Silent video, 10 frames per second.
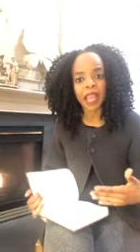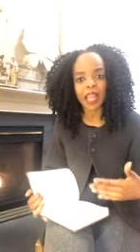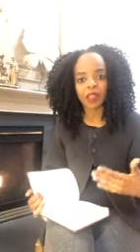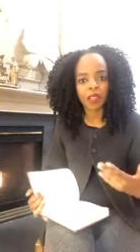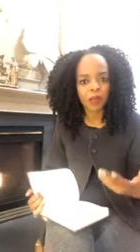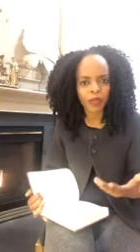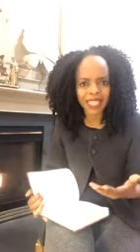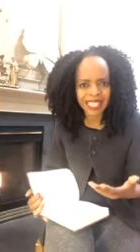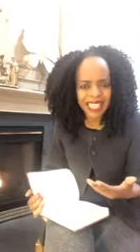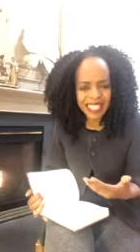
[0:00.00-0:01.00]
And you're thinking,
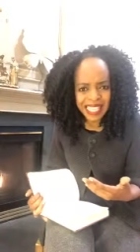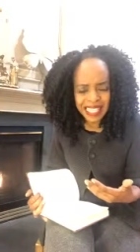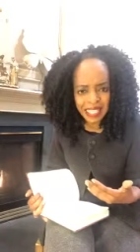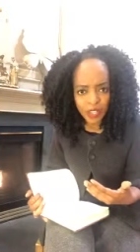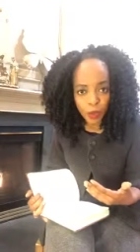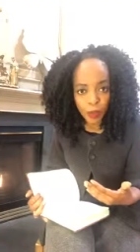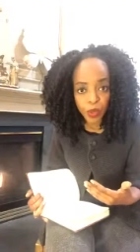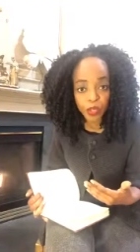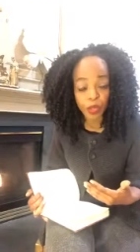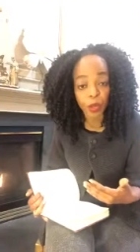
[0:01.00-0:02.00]
Modesta, that gets a little
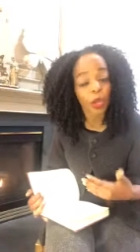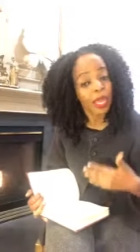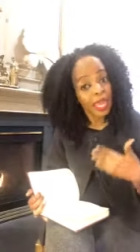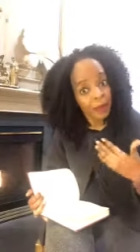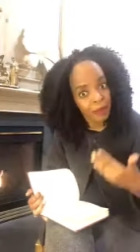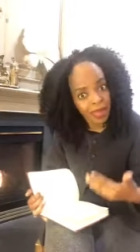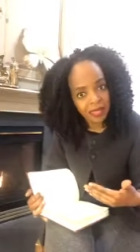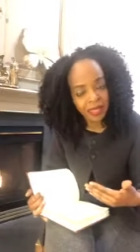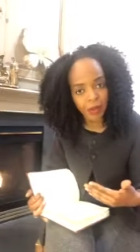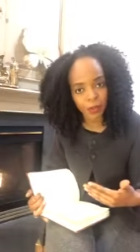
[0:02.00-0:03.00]
personal. It
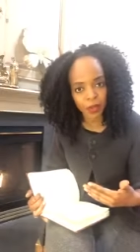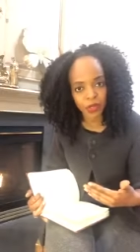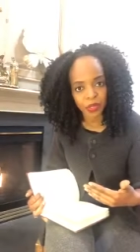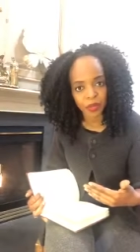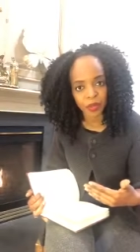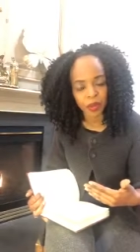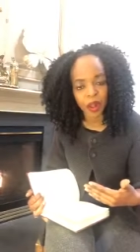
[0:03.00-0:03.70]
must get personal.